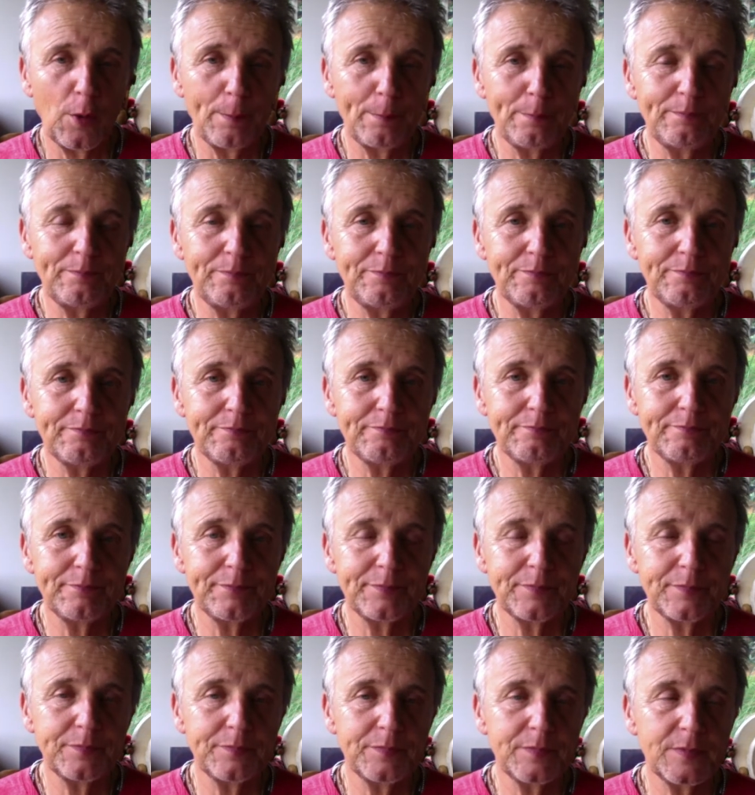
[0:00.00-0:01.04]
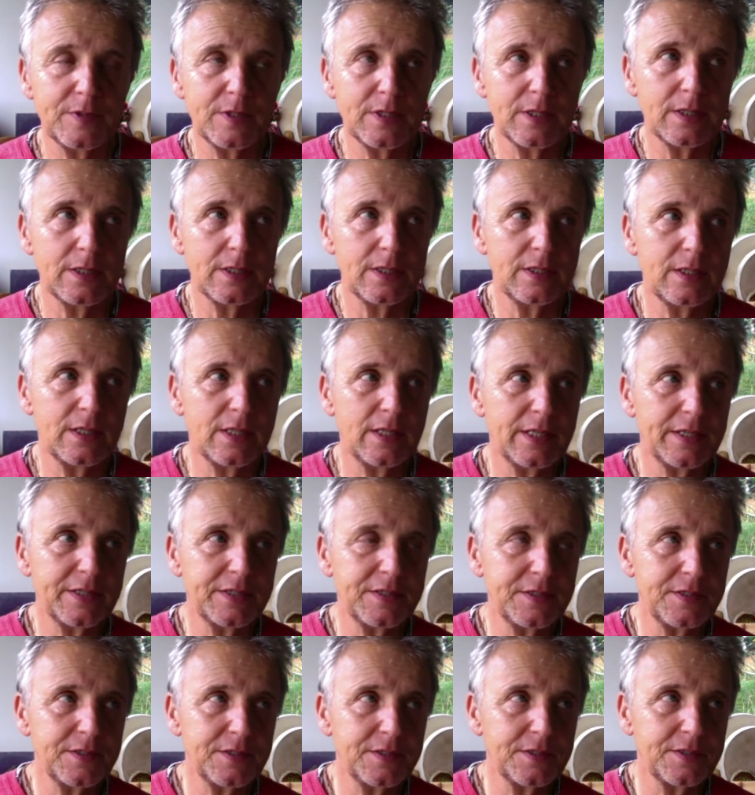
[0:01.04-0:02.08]
world into
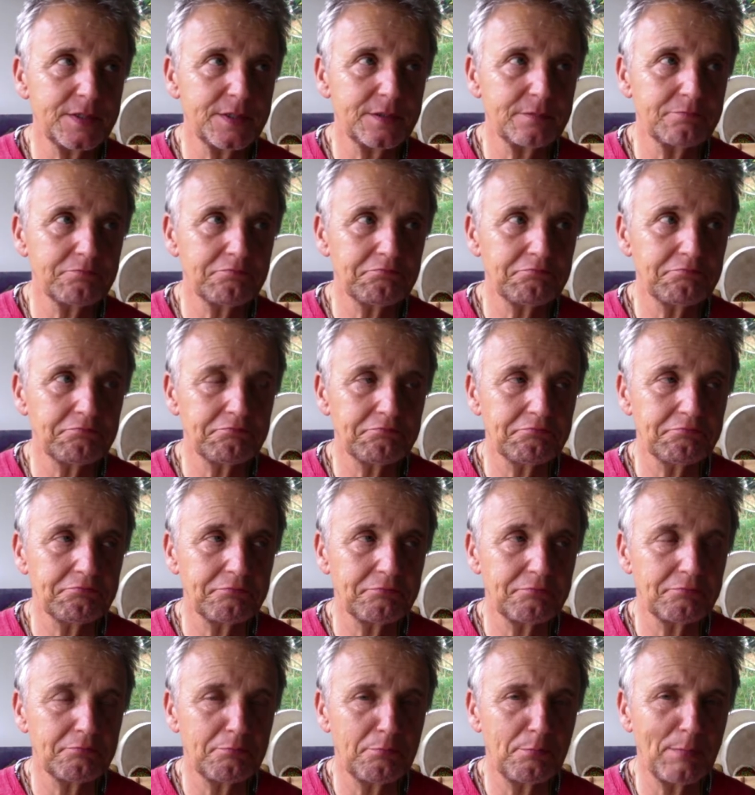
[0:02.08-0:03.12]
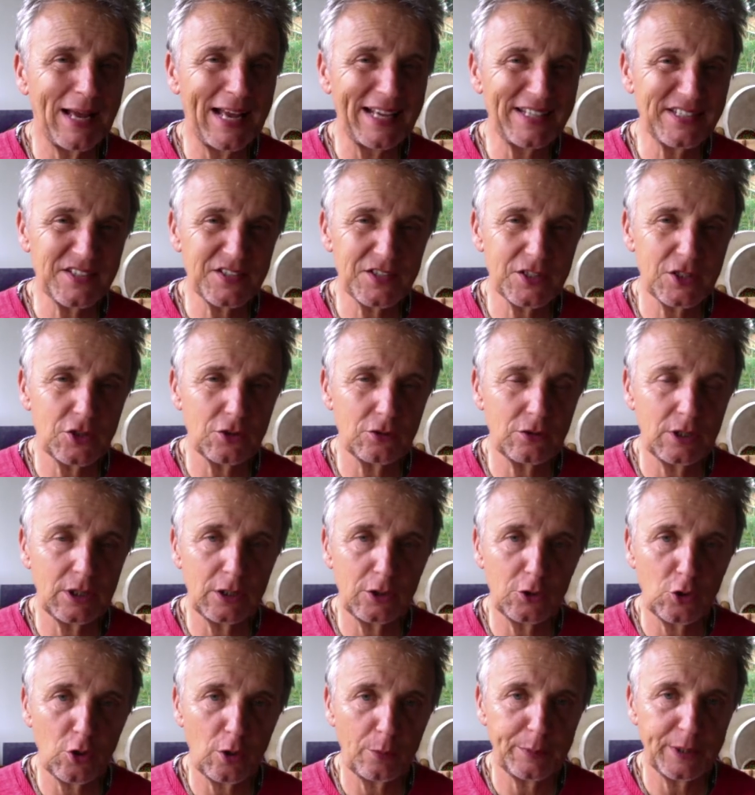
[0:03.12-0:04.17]
wholeness, into
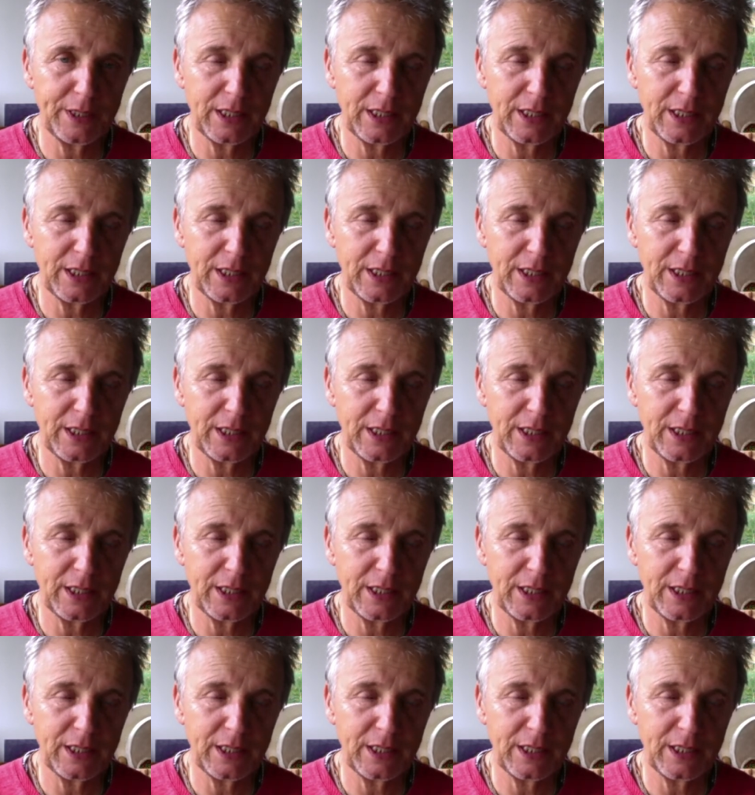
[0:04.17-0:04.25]
non-duality,